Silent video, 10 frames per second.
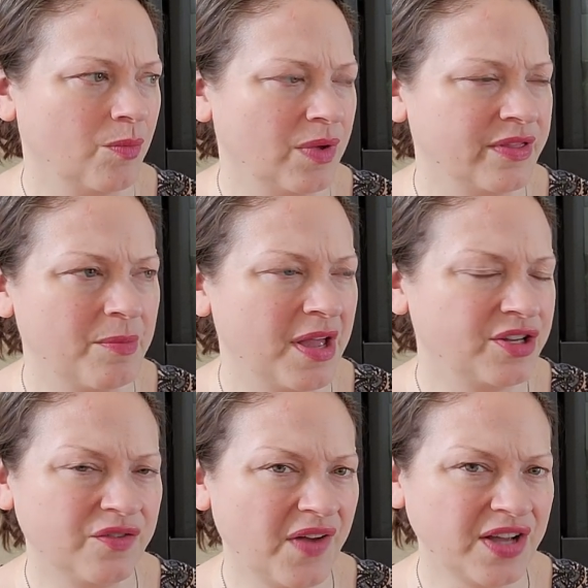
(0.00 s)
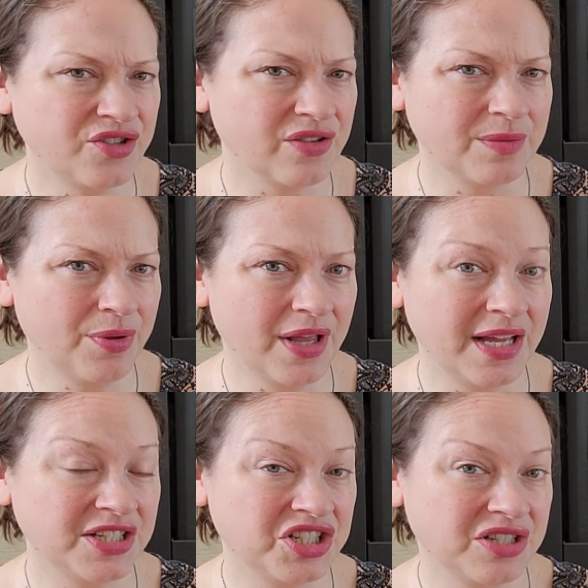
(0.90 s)
in the manufacturing
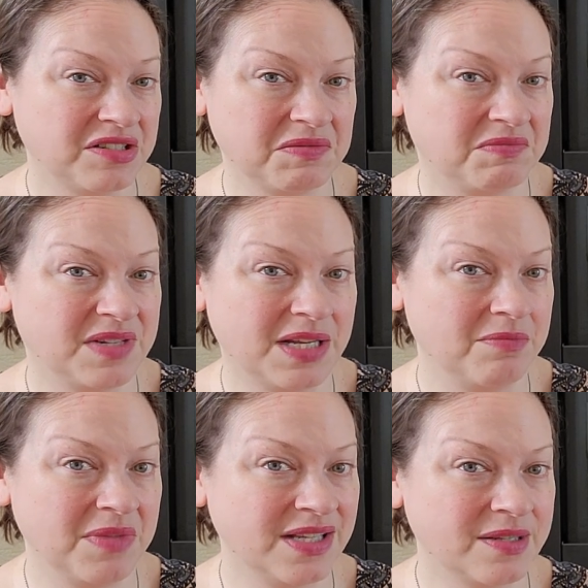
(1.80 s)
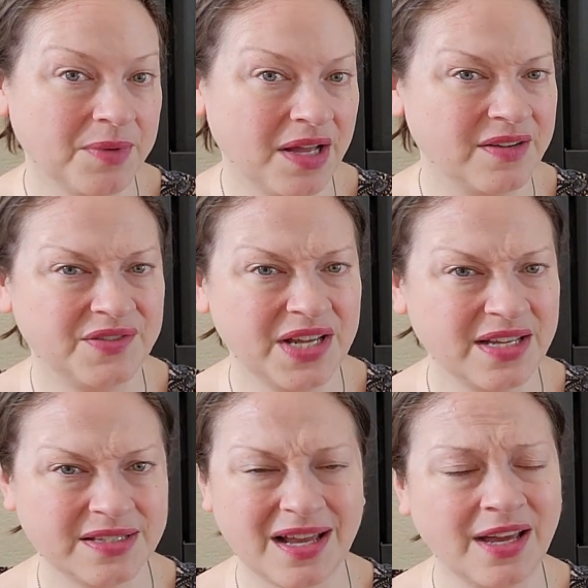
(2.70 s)
plant just didn't meet some kind of
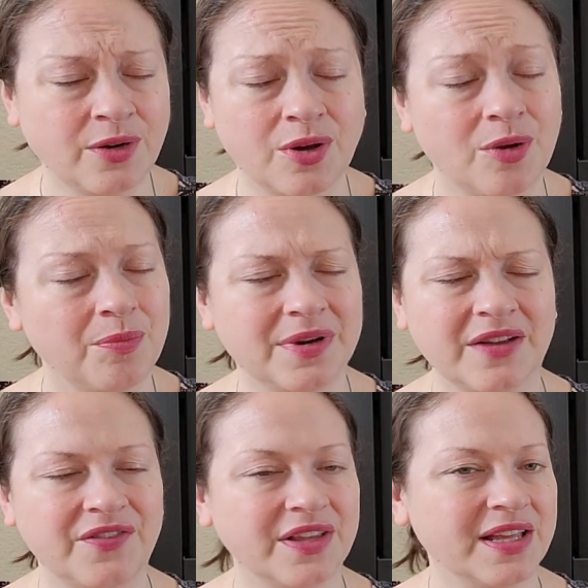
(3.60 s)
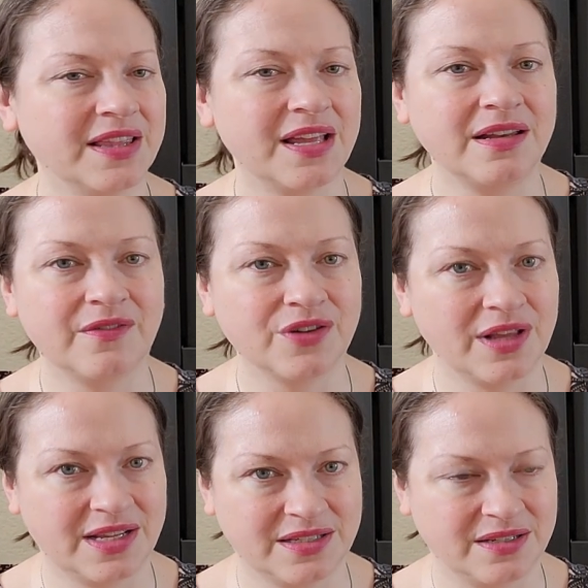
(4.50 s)
test. I don't know, but I feel like they never
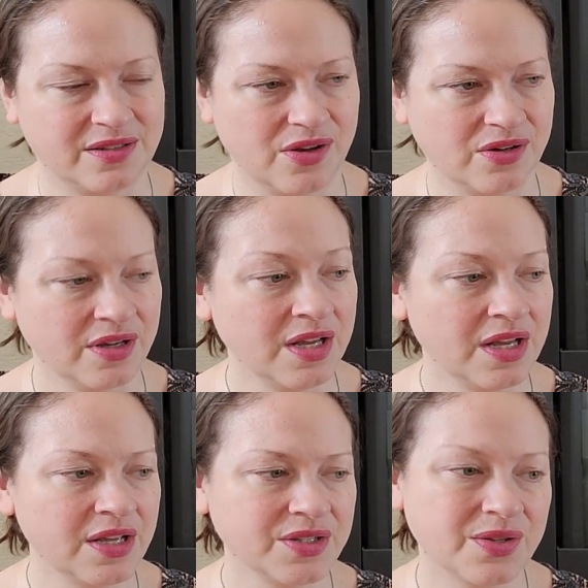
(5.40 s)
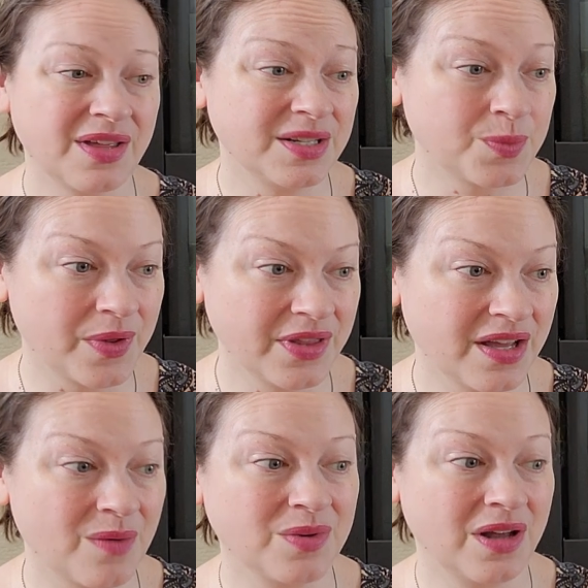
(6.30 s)
last as long. So that is one
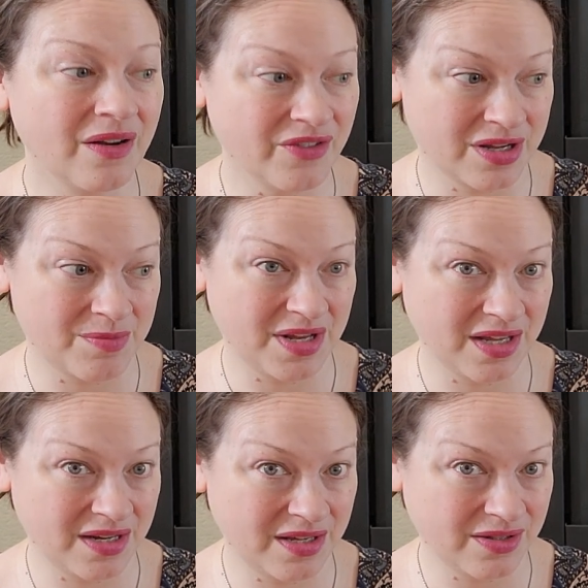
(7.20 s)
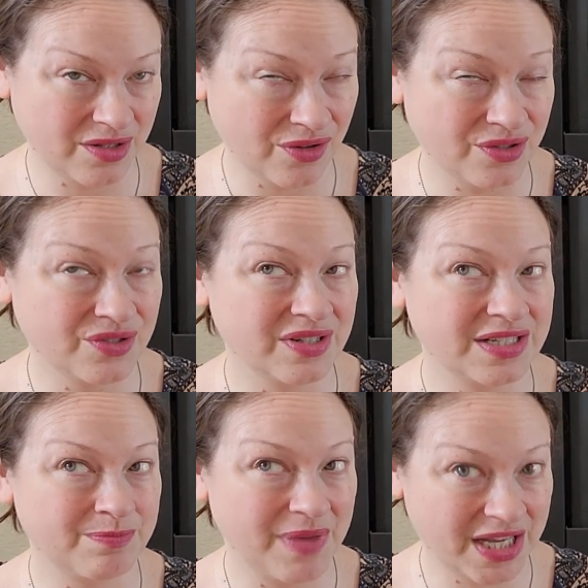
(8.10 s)
thing I would not recommend getting at the Dollar Tree
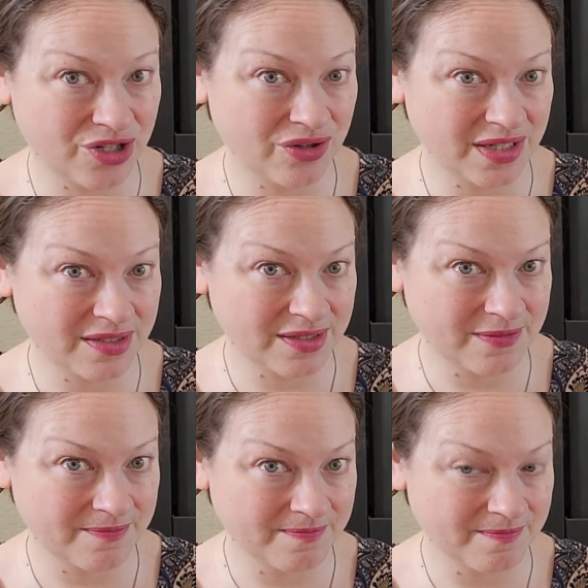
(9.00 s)
is batteries.